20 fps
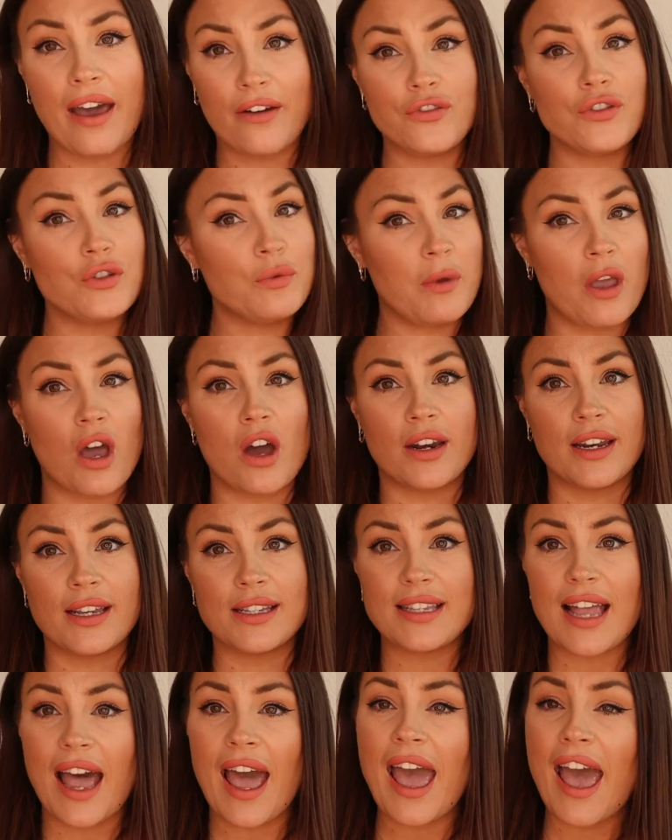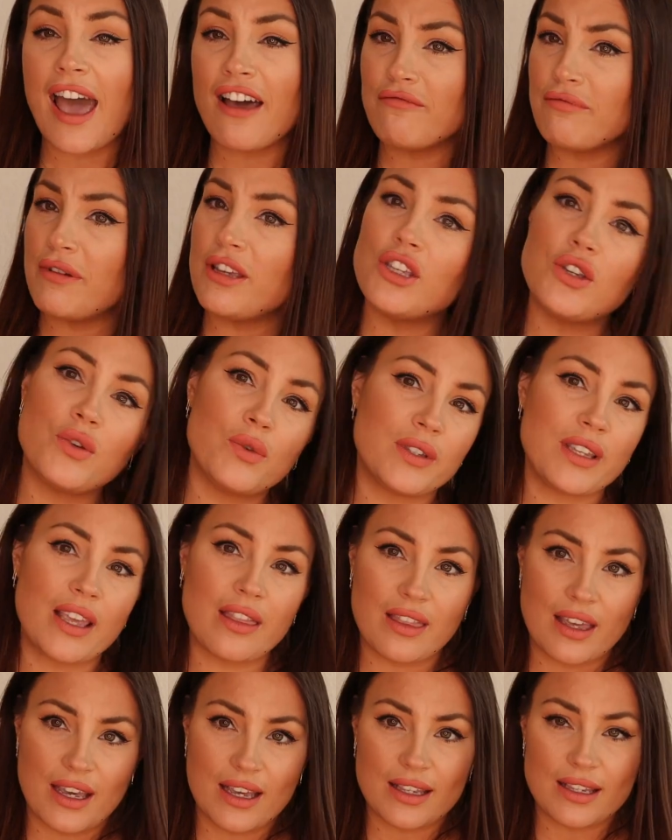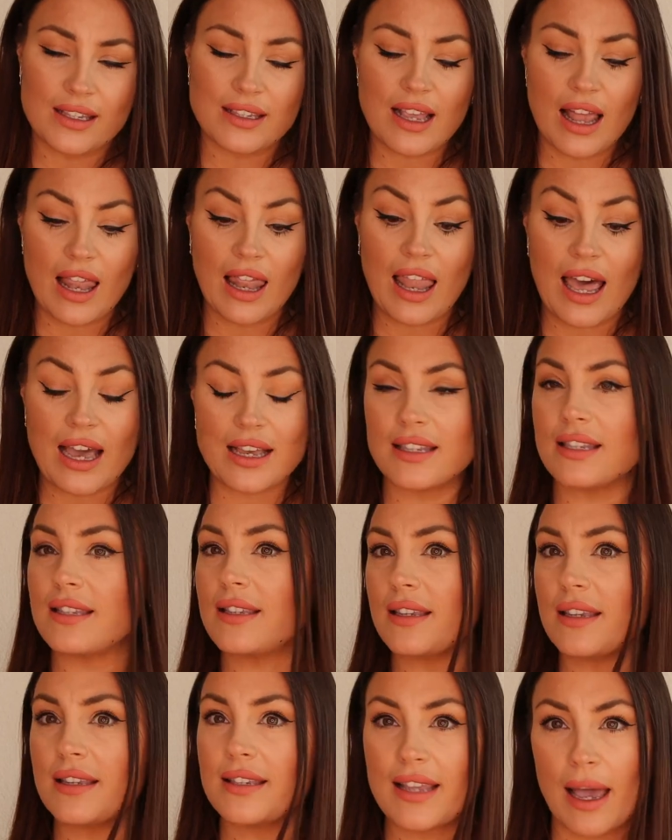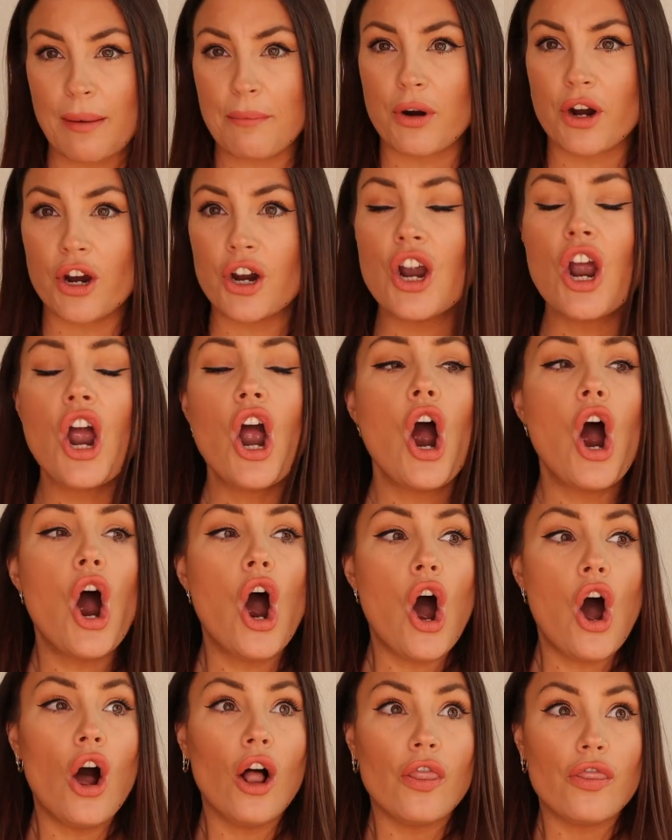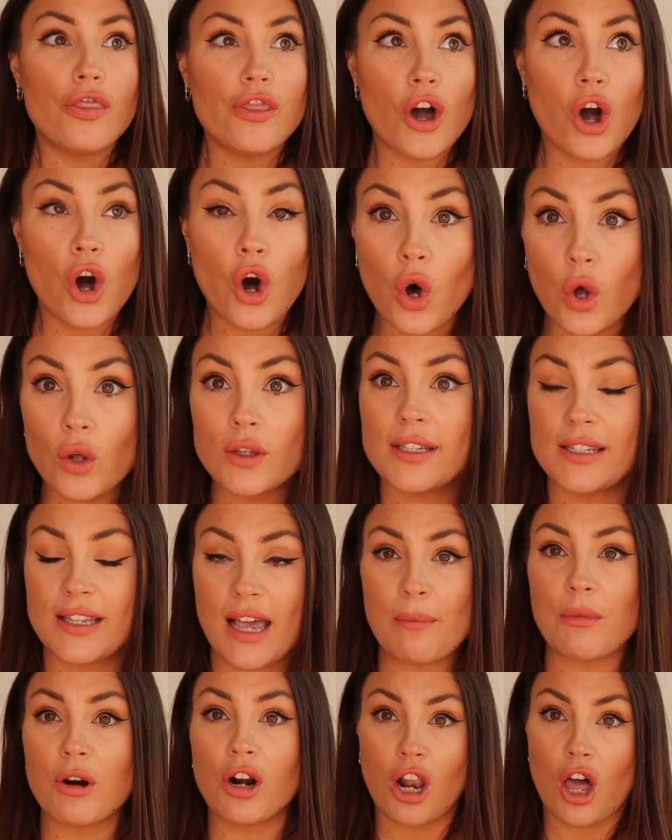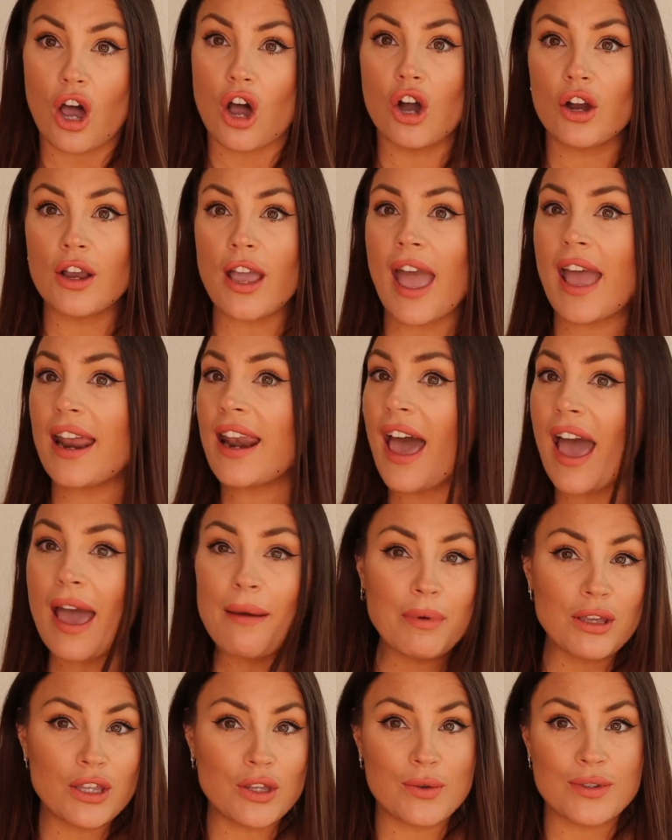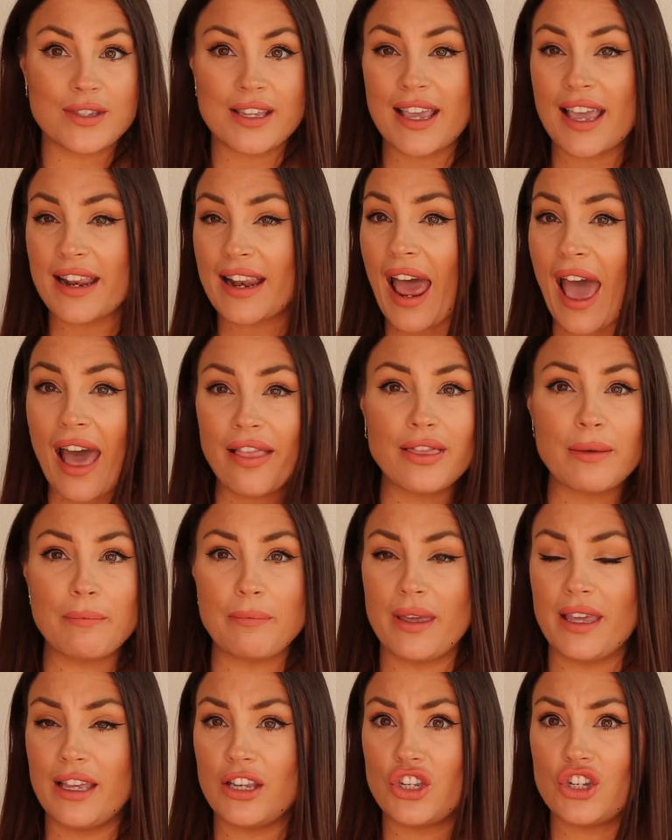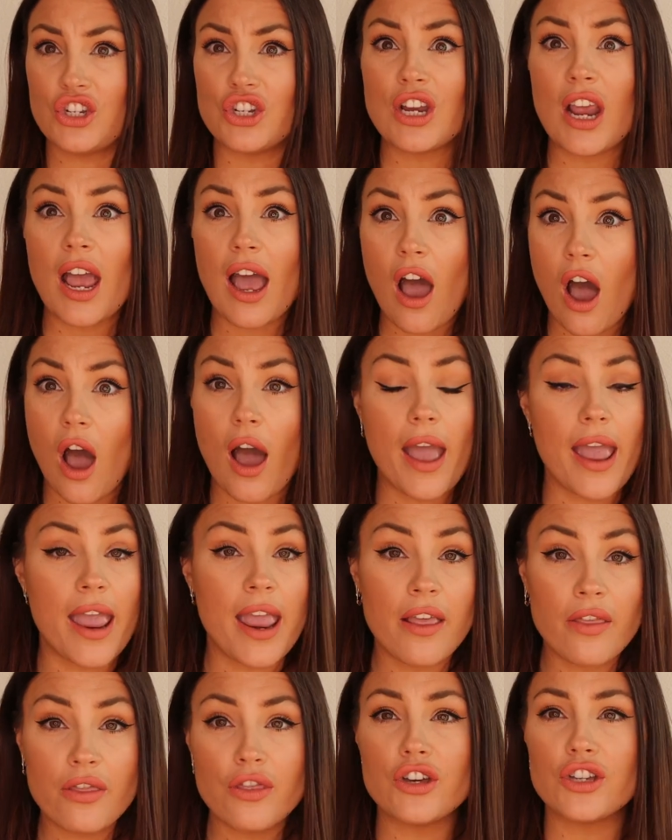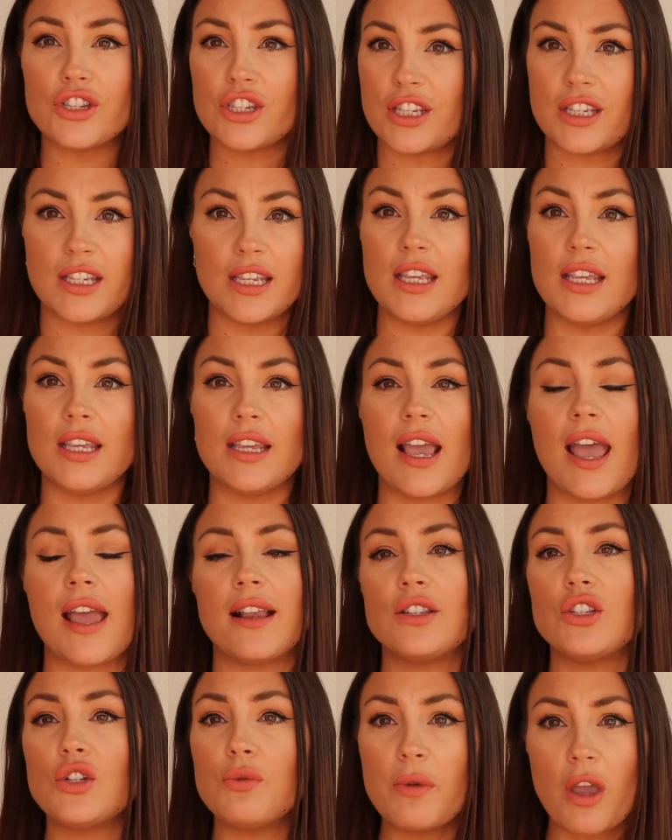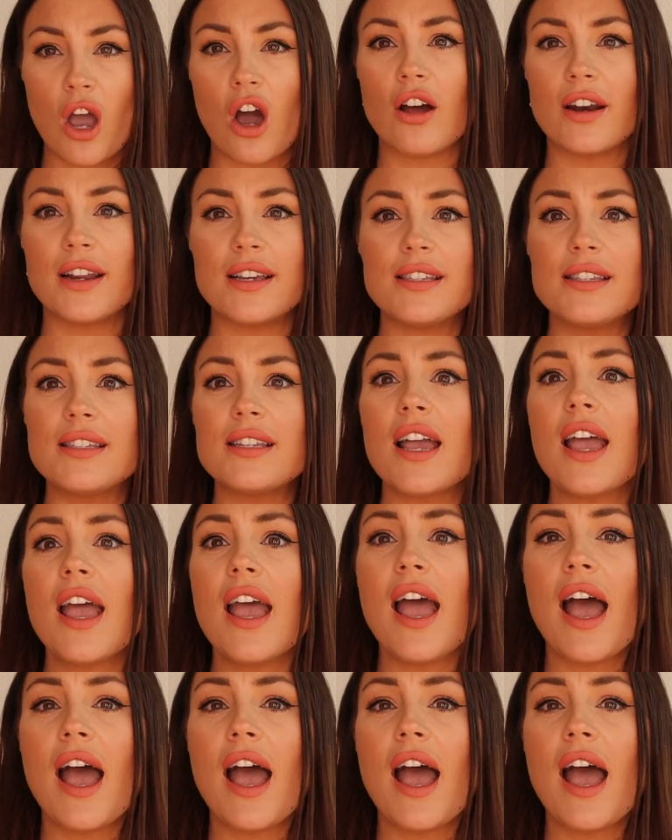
have to be honest, I have been using this last summer, the whole summer long, and I have been using it at the beach in the sea, and to be honest,